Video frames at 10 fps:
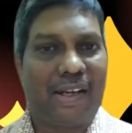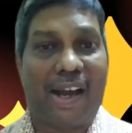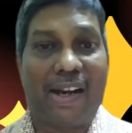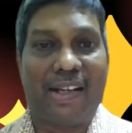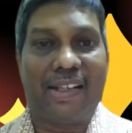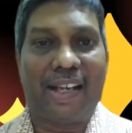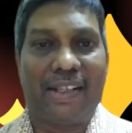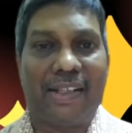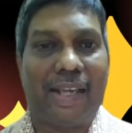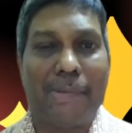hardly
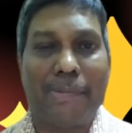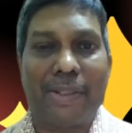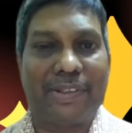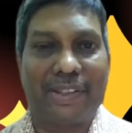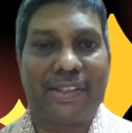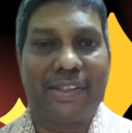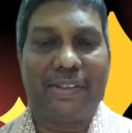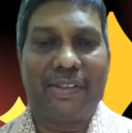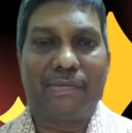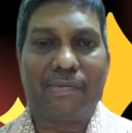any MSG
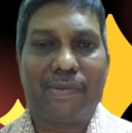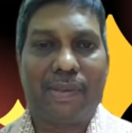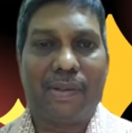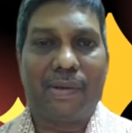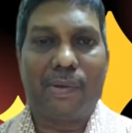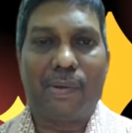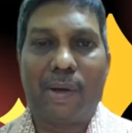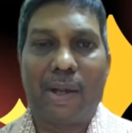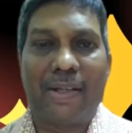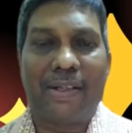
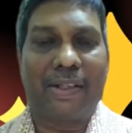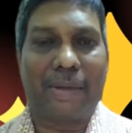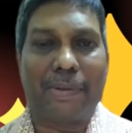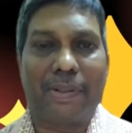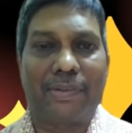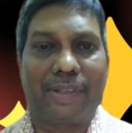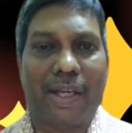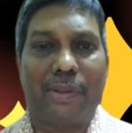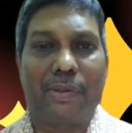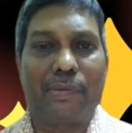or any other chemicals
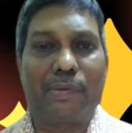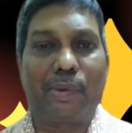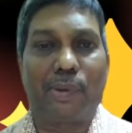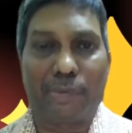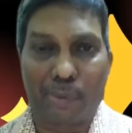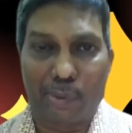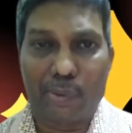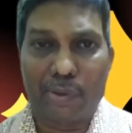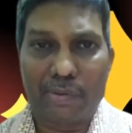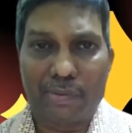added to the food.